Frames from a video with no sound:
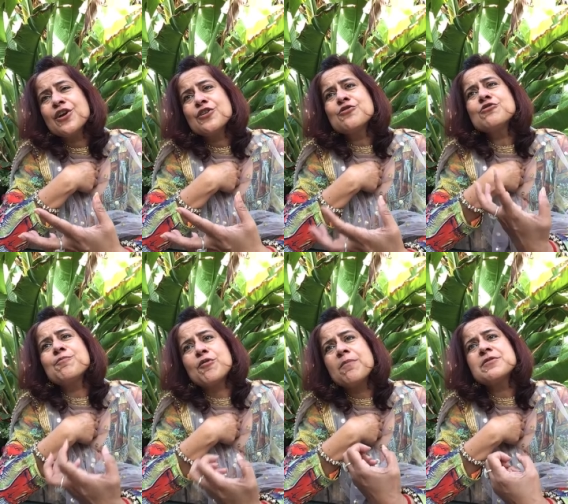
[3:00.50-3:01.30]
to the
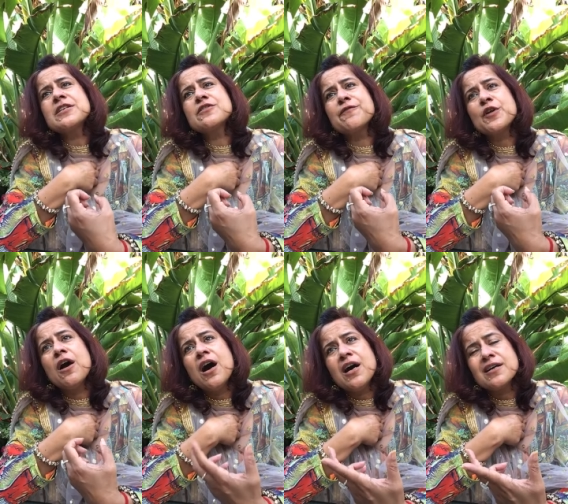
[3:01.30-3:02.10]
promptings of your
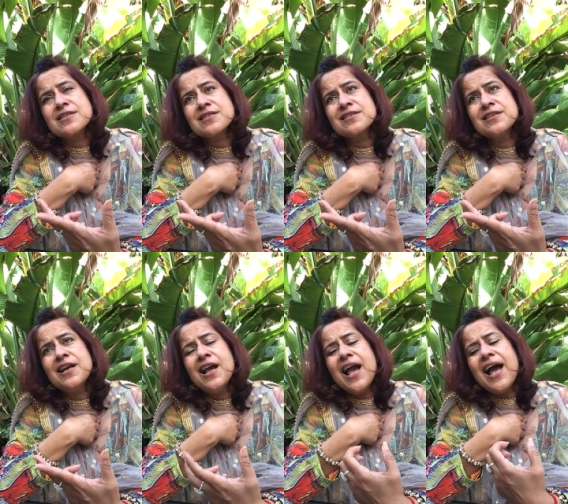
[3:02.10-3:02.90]
heart
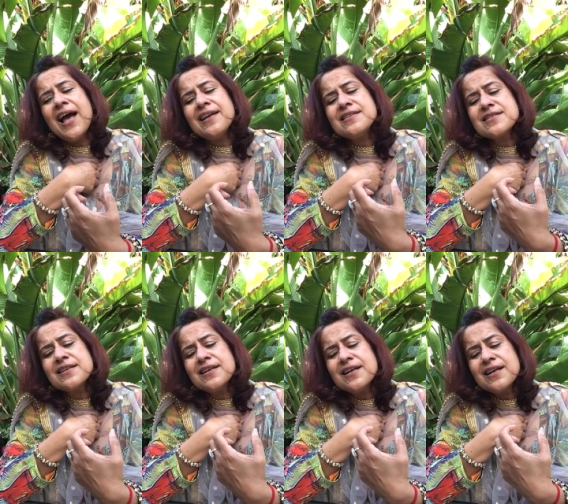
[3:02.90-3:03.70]
and
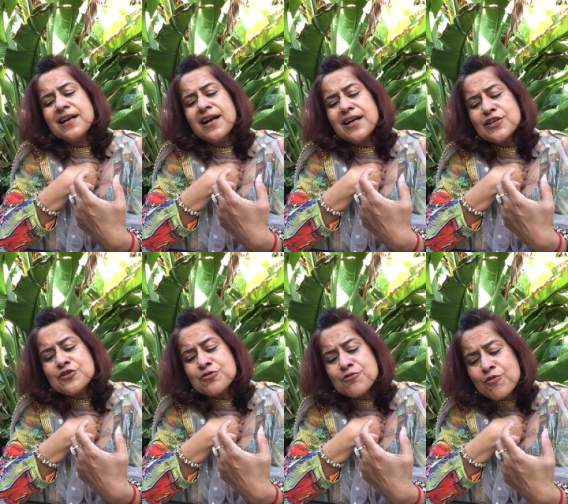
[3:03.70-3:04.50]

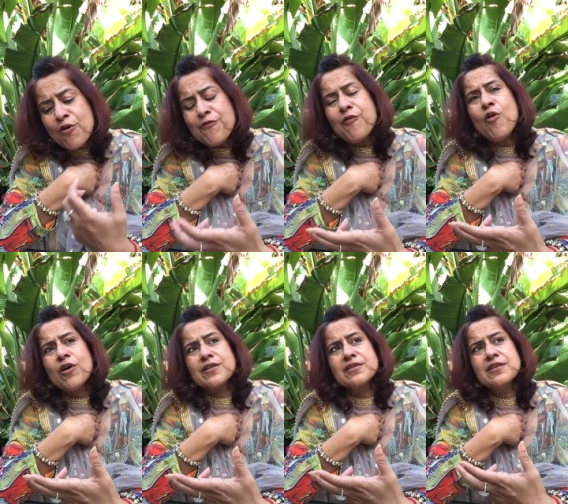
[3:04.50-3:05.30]
to go
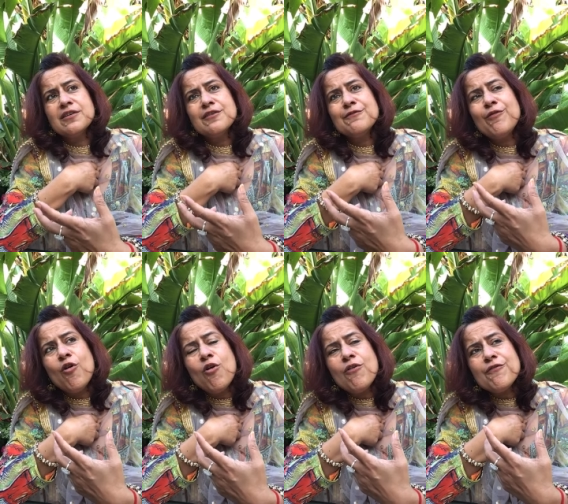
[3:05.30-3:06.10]
forth
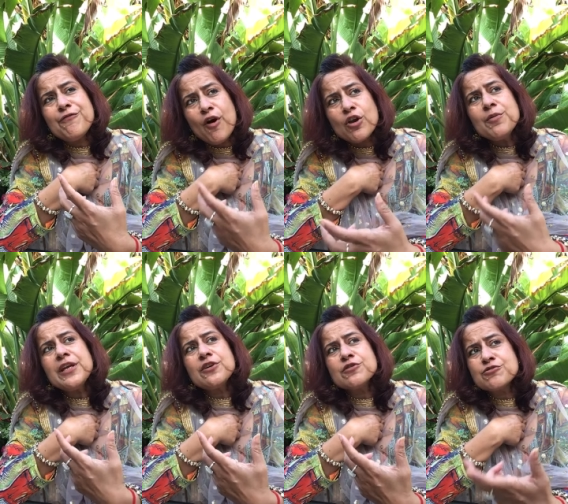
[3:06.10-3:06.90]
for following
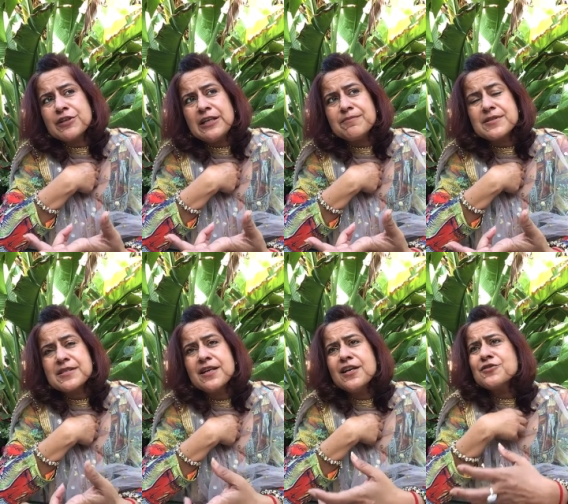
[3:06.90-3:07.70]
your dreams.
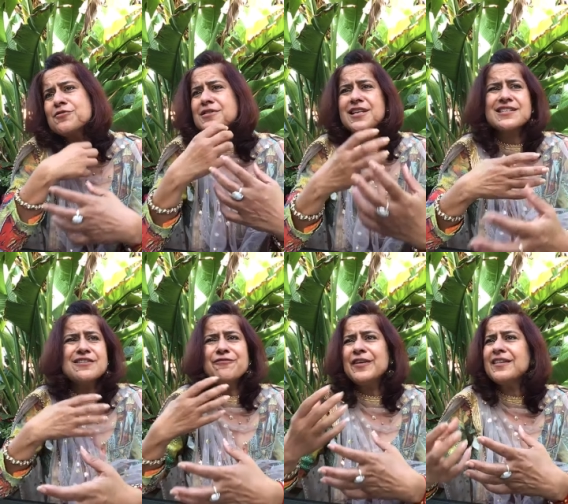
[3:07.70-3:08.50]
So does it
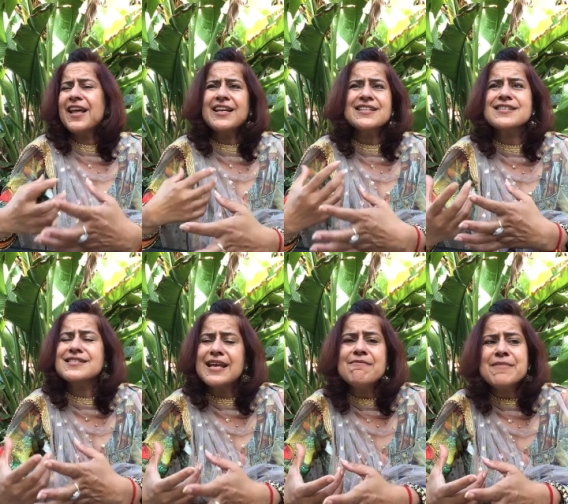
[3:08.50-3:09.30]
feel like it's the
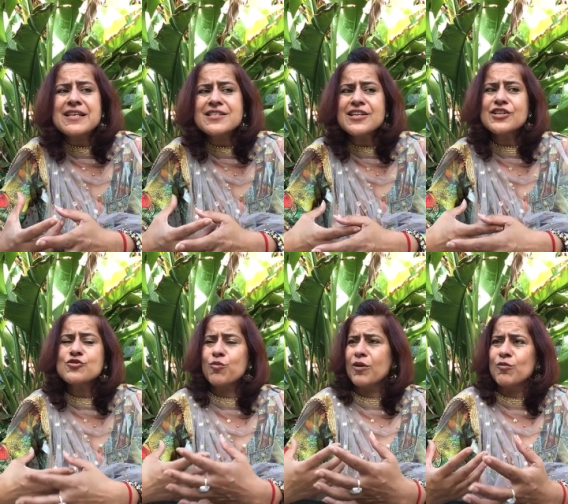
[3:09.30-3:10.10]
same message?
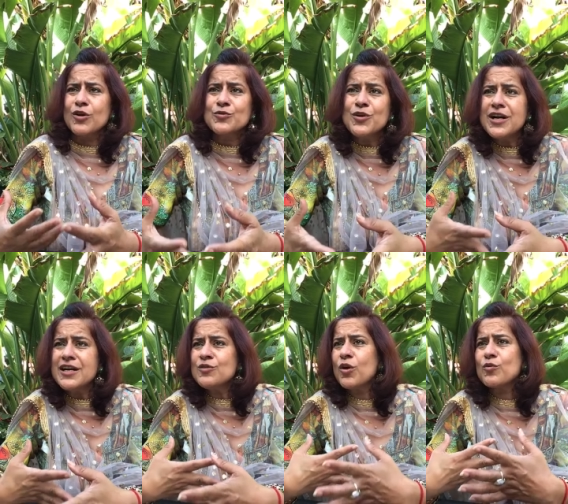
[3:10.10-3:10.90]
111,
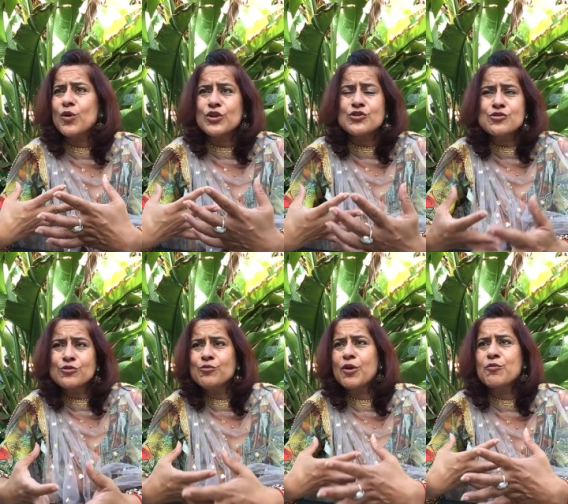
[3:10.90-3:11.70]
112,
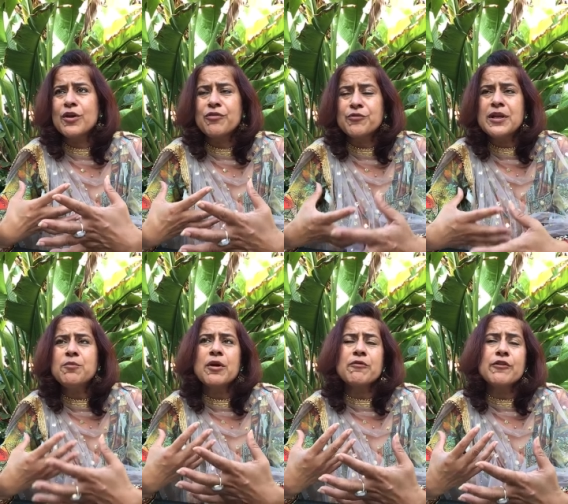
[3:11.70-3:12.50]
113,
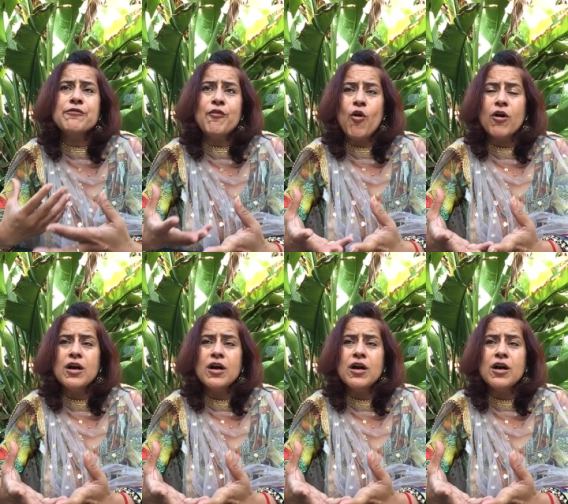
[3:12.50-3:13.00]
114.